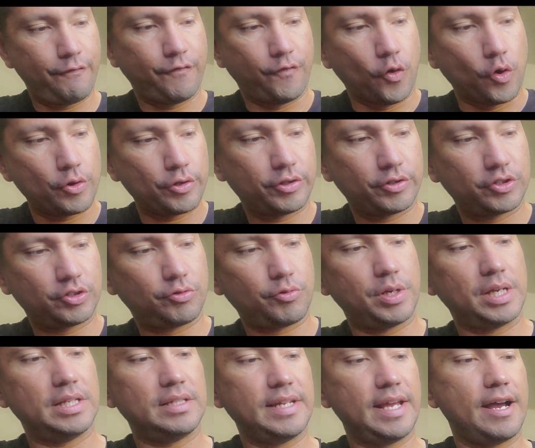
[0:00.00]
fourth
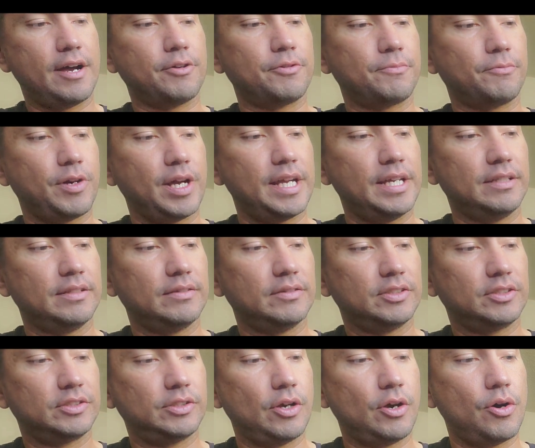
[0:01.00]
string down, right?
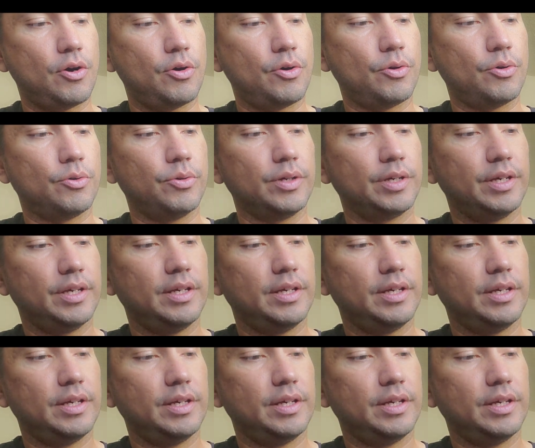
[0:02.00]
So,